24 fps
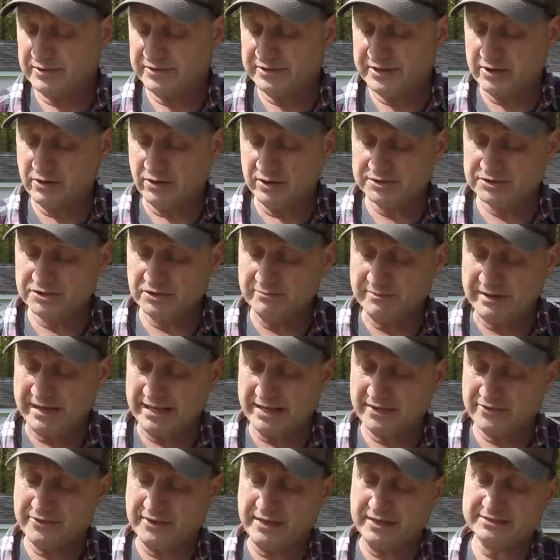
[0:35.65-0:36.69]
But they also
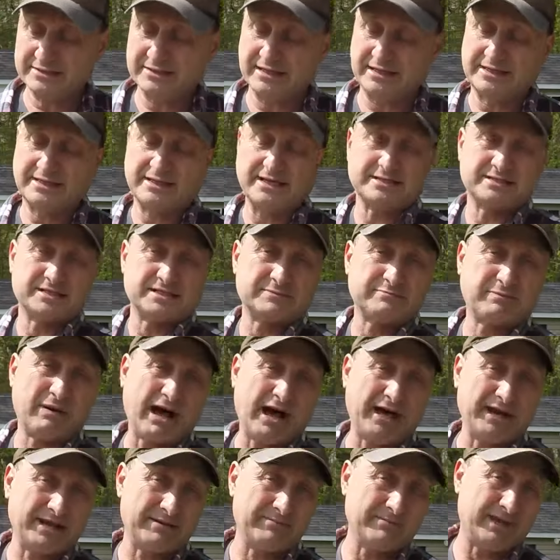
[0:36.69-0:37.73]
make things like this, this
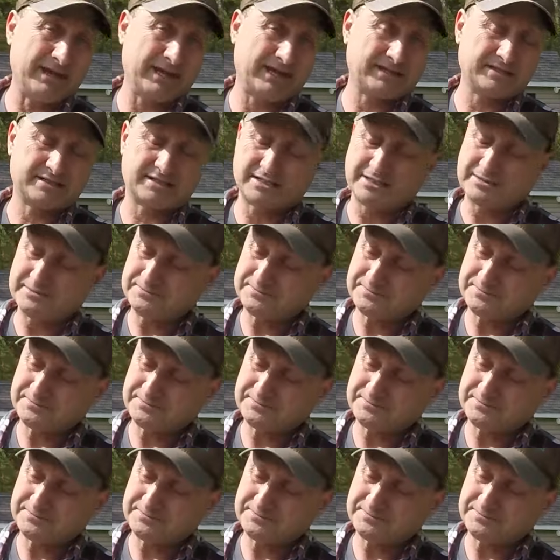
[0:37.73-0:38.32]
potting mix